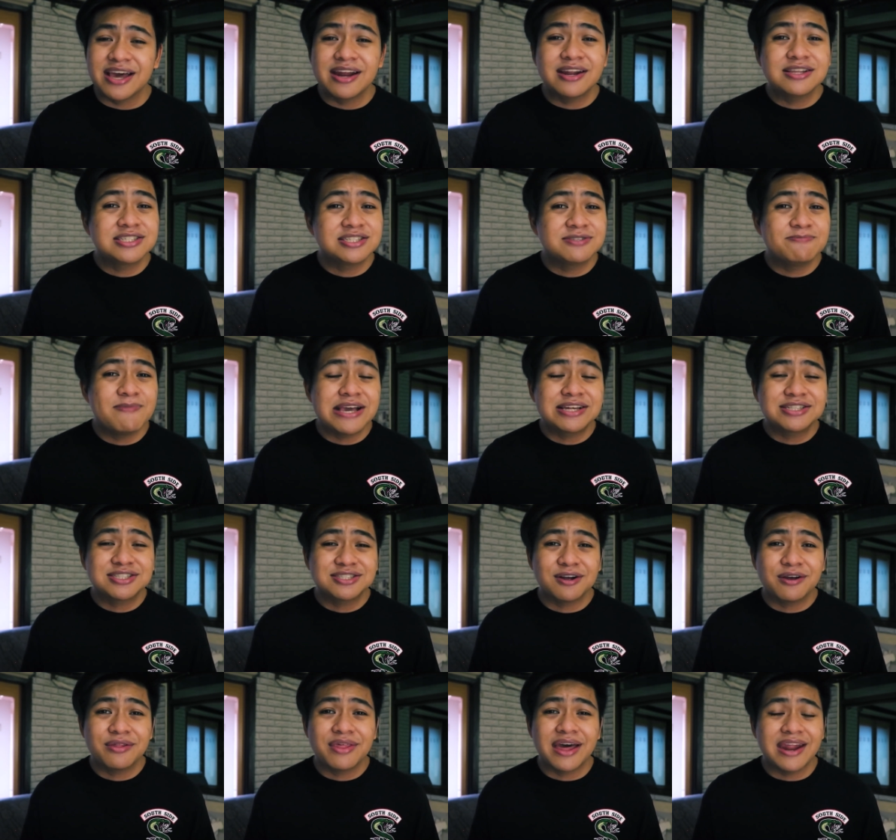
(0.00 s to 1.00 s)
And it just
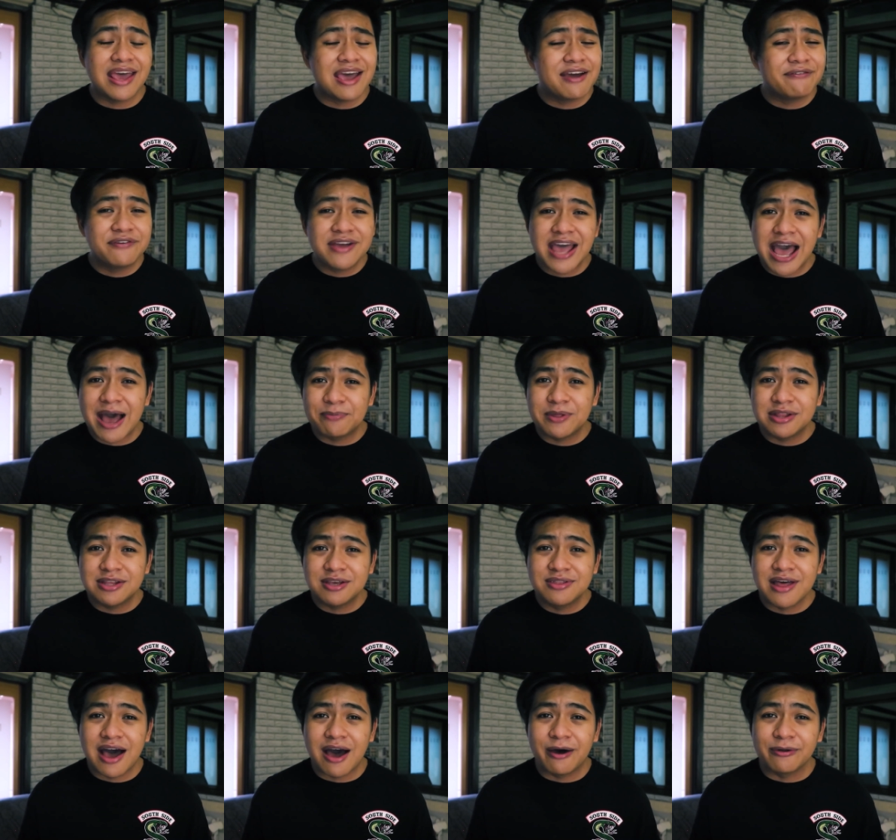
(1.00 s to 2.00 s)
makes sure that every app
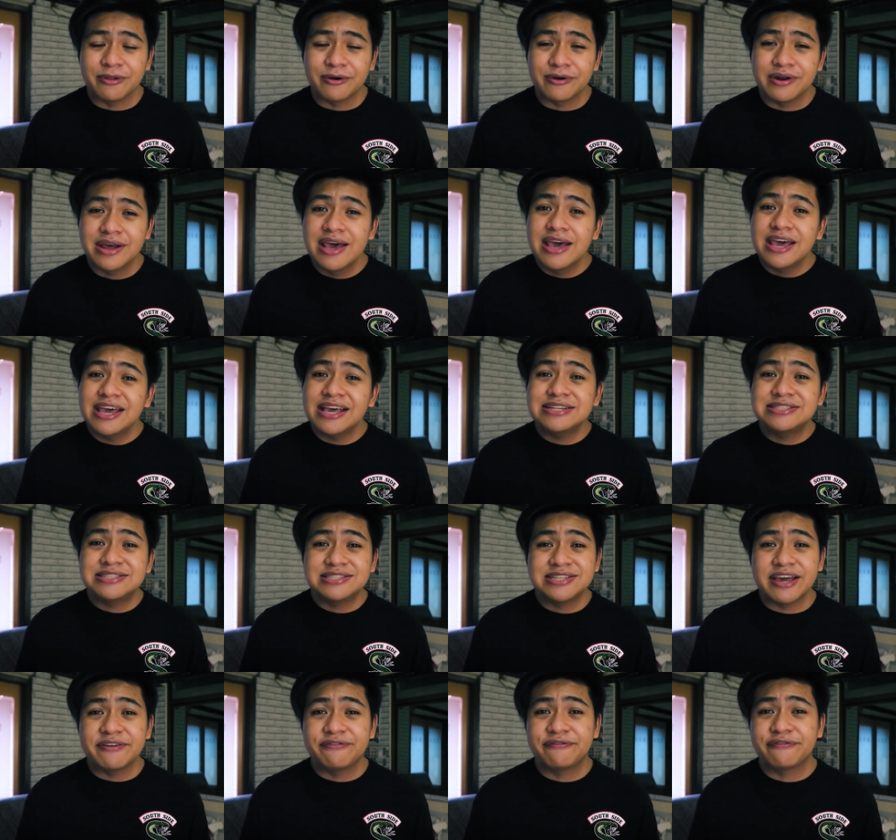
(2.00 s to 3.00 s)
that you download
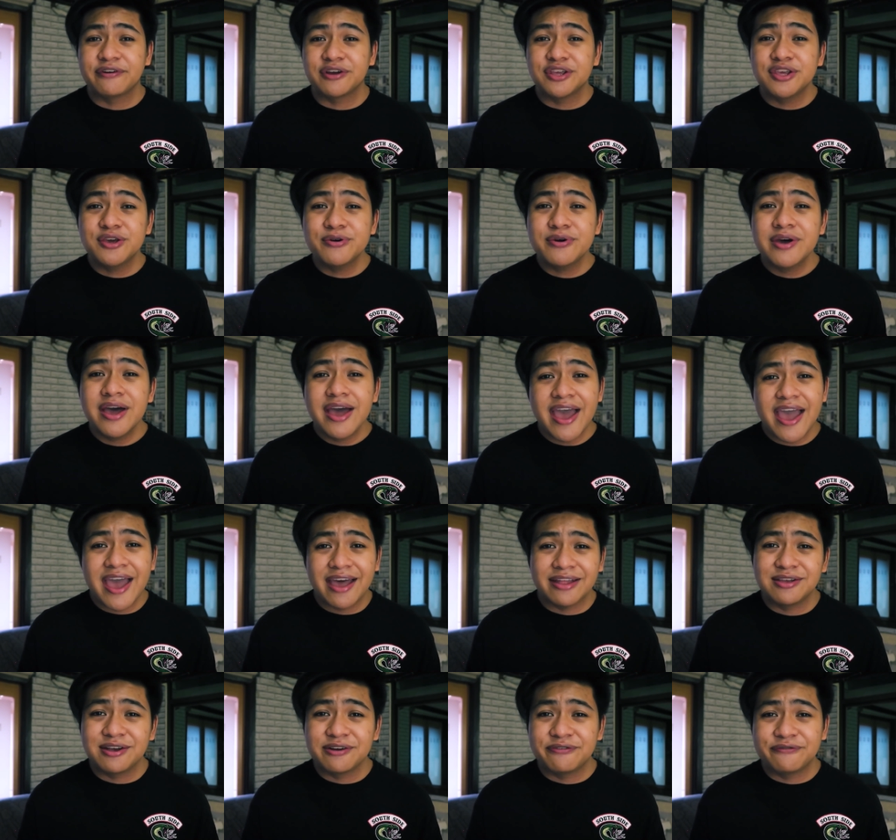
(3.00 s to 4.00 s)
is safe for you
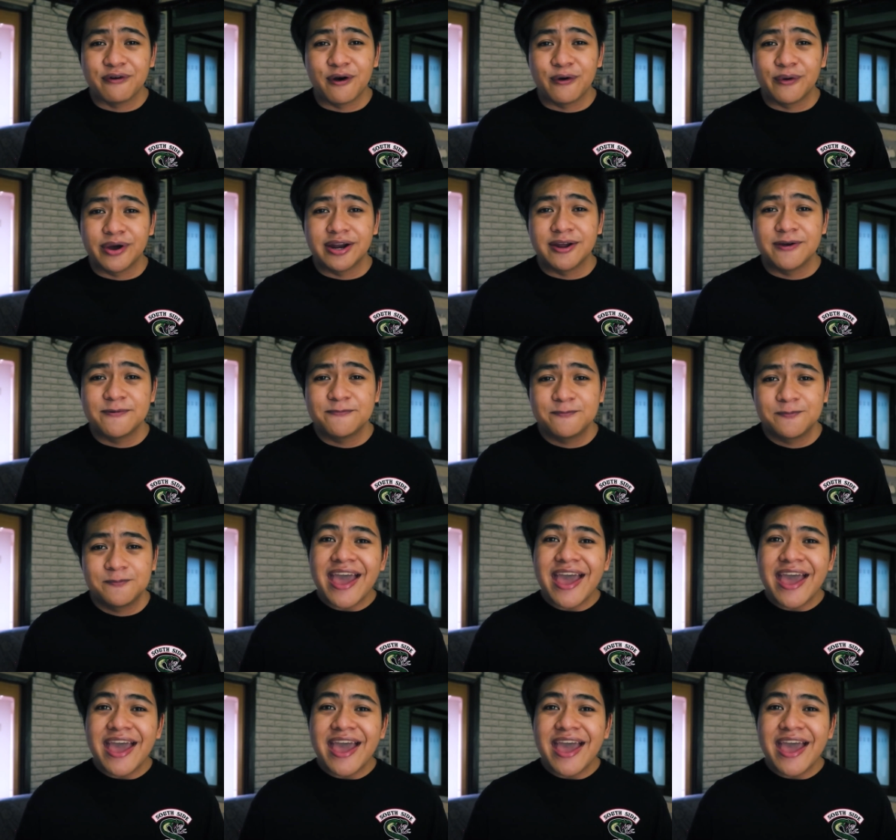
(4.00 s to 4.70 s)
and your phone.